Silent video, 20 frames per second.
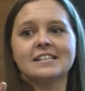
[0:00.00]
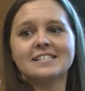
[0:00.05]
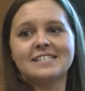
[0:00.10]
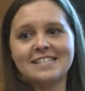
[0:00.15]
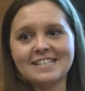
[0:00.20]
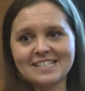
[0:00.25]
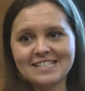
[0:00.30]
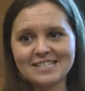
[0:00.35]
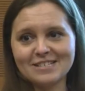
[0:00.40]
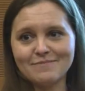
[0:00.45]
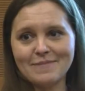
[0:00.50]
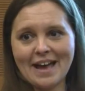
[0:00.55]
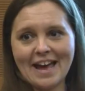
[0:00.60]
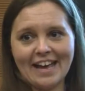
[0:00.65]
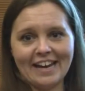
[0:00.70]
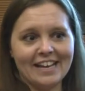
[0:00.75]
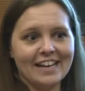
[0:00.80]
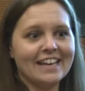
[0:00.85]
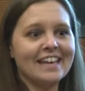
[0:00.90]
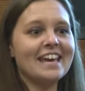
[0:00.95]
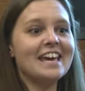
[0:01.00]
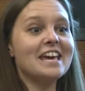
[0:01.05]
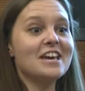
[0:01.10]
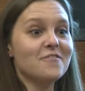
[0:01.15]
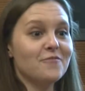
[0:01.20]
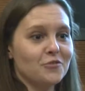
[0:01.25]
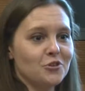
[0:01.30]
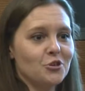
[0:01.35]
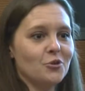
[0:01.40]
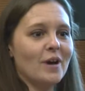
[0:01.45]
systematic
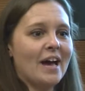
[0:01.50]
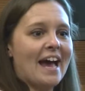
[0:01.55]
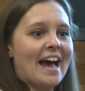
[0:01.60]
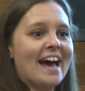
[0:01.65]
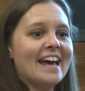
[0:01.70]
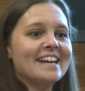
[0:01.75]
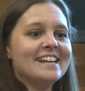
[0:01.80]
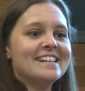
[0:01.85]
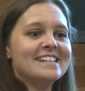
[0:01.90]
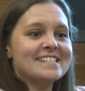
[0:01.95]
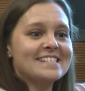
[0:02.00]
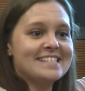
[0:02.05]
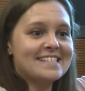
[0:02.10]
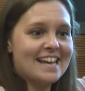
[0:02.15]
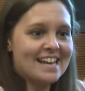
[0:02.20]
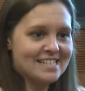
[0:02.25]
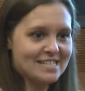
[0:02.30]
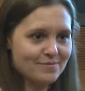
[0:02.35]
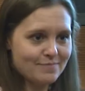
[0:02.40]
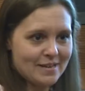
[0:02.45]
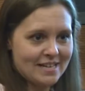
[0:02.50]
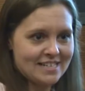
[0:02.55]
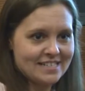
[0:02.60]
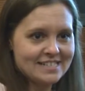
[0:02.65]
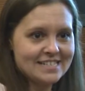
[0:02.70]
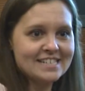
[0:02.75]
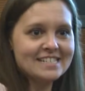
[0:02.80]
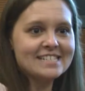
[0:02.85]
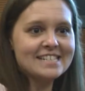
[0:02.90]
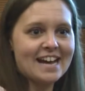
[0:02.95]
if you had an assessment
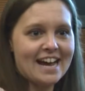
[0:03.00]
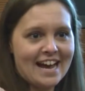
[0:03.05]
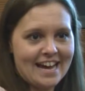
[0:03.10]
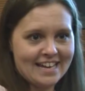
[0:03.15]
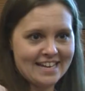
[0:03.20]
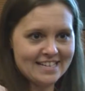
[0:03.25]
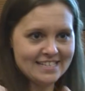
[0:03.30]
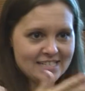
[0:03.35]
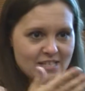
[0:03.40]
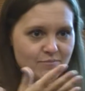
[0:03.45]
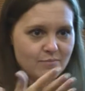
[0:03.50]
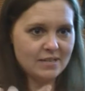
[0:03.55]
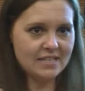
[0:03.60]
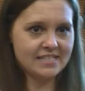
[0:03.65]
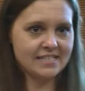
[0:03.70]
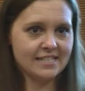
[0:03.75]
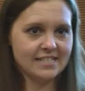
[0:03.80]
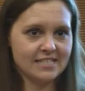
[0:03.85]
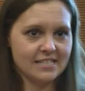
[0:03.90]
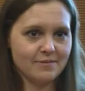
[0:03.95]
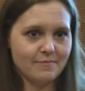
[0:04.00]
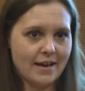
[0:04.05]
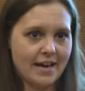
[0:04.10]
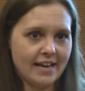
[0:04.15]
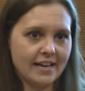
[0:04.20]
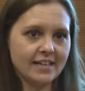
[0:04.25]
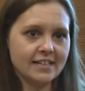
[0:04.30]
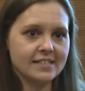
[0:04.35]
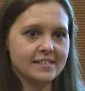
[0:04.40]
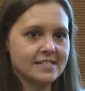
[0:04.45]
to tie it to be
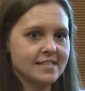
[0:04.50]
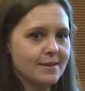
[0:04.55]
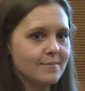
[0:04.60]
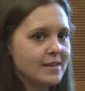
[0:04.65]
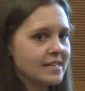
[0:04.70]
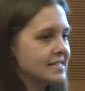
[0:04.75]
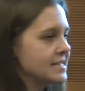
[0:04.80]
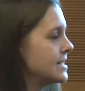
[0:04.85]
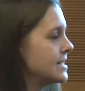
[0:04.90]
systematic. Does that make